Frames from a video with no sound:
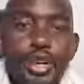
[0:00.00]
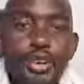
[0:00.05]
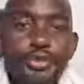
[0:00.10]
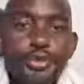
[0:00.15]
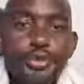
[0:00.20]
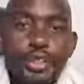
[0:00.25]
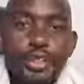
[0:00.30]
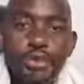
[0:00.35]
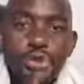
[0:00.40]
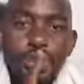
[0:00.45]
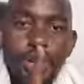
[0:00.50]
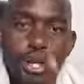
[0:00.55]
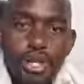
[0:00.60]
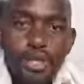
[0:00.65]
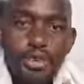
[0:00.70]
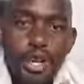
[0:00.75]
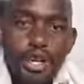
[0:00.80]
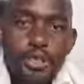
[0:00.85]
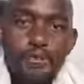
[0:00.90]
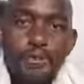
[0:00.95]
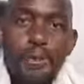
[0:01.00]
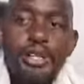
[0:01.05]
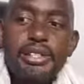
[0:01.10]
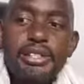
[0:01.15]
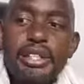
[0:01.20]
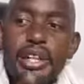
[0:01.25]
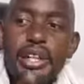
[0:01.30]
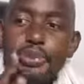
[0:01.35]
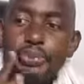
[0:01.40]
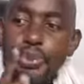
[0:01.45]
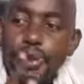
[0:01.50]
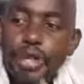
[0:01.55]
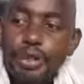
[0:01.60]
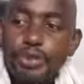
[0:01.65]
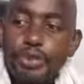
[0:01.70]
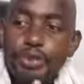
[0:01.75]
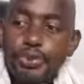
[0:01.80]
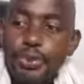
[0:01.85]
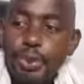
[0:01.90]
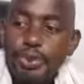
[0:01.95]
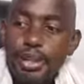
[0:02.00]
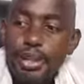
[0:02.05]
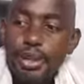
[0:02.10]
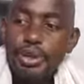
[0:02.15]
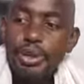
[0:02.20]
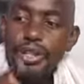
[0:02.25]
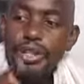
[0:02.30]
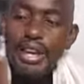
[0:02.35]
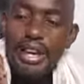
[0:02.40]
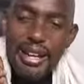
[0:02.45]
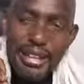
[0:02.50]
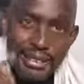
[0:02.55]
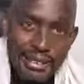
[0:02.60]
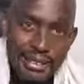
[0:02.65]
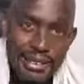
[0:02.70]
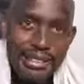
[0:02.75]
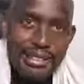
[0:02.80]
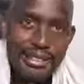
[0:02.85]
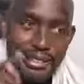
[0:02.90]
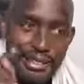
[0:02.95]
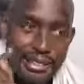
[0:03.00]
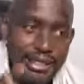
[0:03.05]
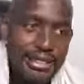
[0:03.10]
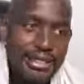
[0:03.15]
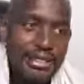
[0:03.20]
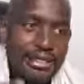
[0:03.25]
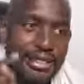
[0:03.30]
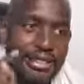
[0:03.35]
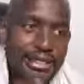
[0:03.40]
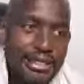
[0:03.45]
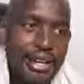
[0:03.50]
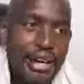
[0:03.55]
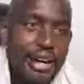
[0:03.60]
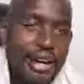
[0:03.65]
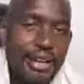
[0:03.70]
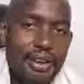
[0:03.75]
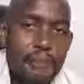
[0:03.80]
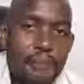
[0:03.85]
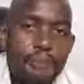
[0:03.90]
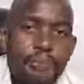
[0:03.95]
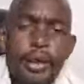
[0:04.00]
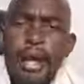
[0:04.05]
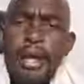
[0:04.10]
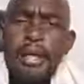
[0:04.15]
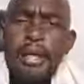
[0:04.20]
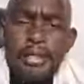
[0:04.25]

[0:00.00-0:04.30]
If at all you're expecting a breakthrough from the Lord, this is the time.